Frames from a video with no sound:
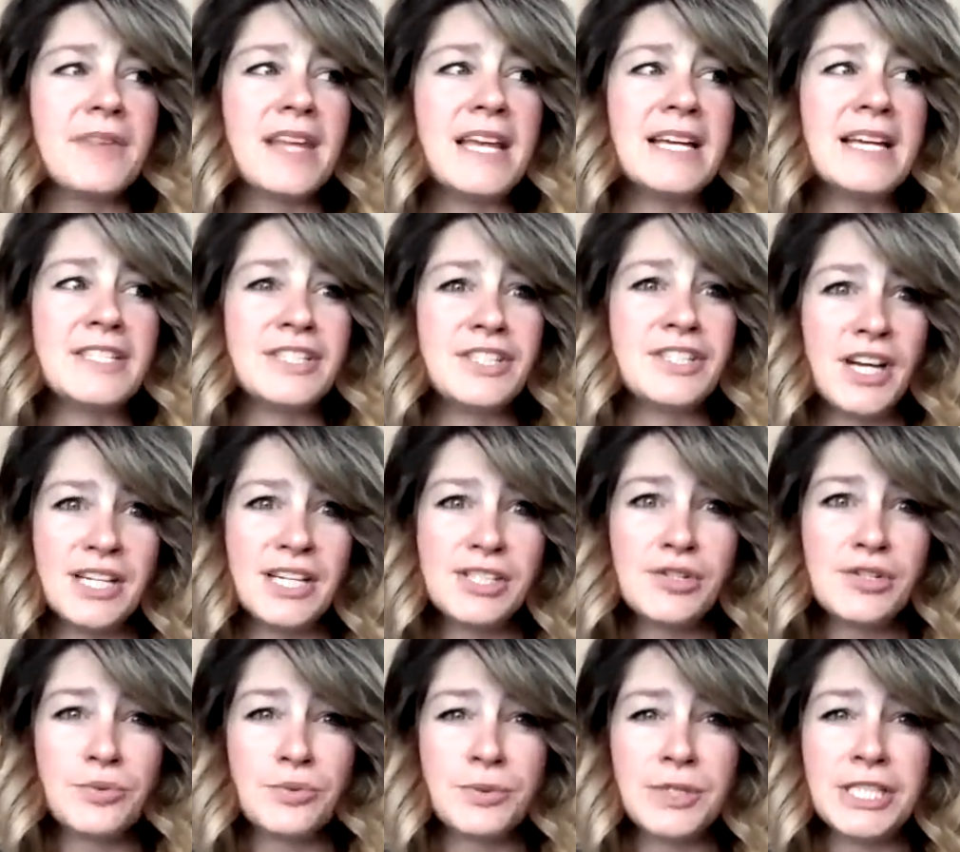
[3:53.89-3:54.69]
It
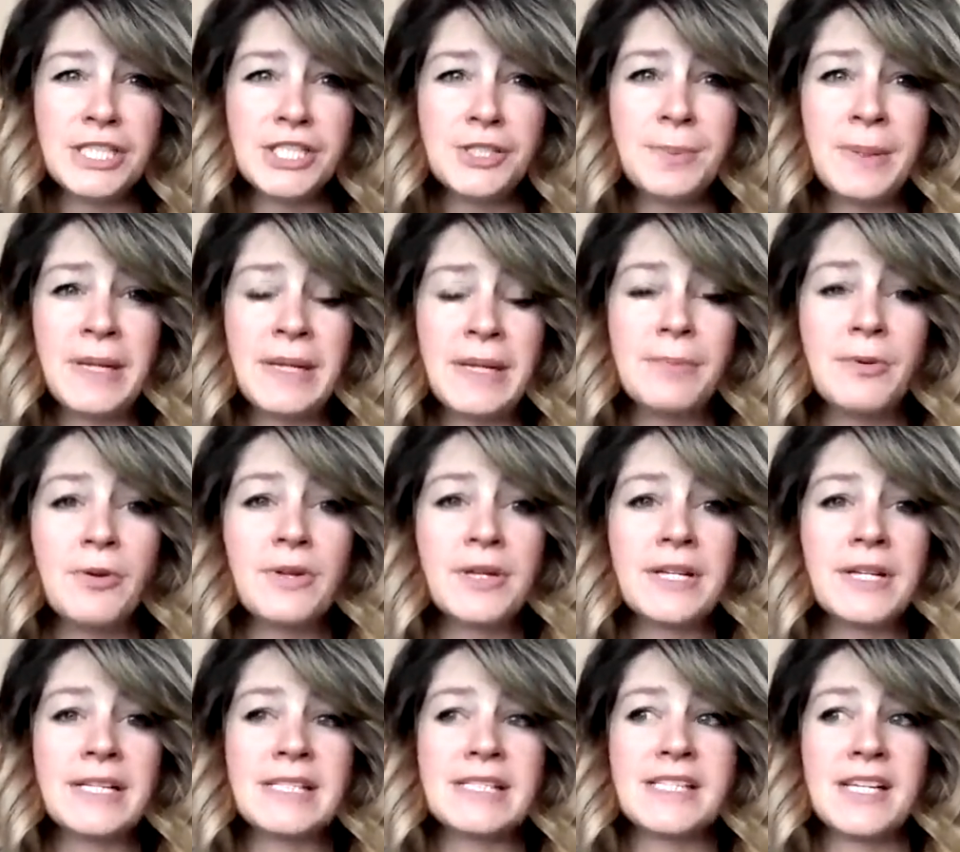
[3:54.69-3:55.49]
does reach
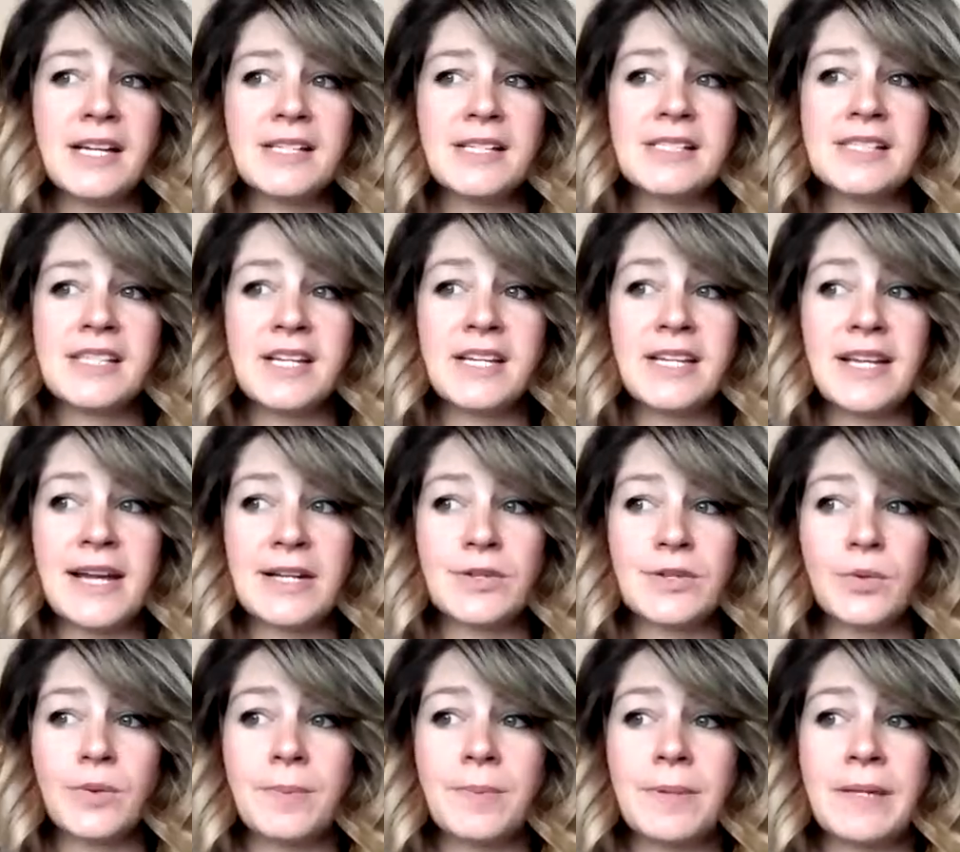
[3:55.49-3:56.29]
people and it does
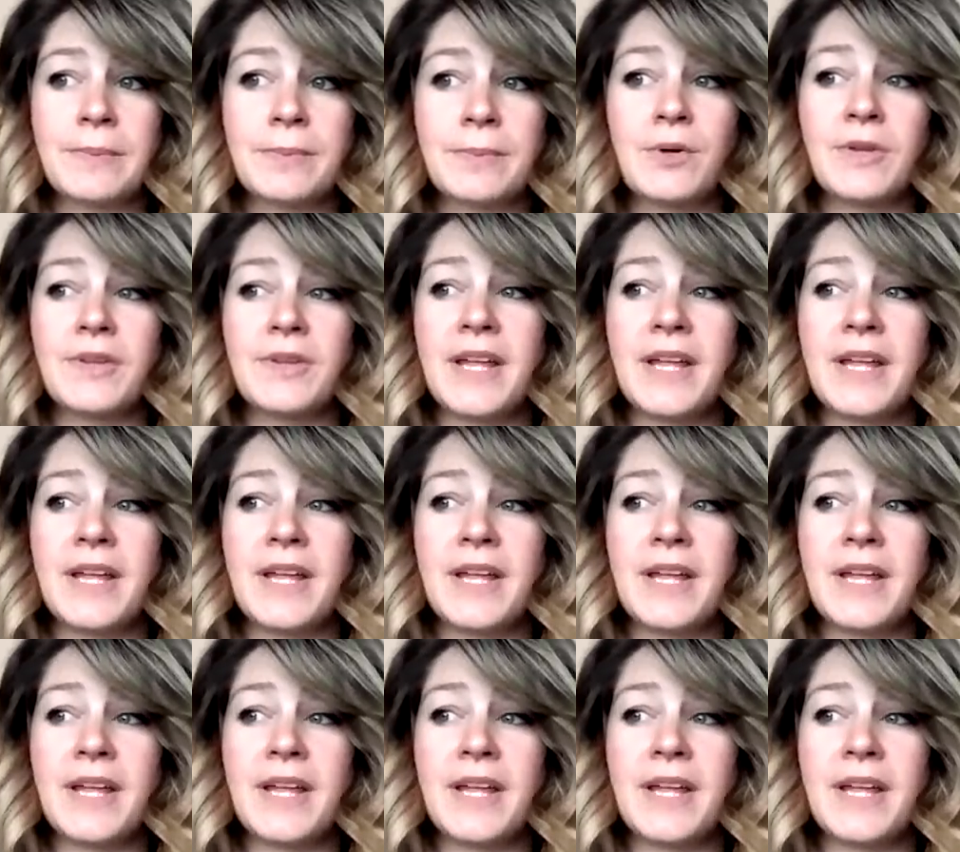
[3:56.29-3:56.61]
connect with people.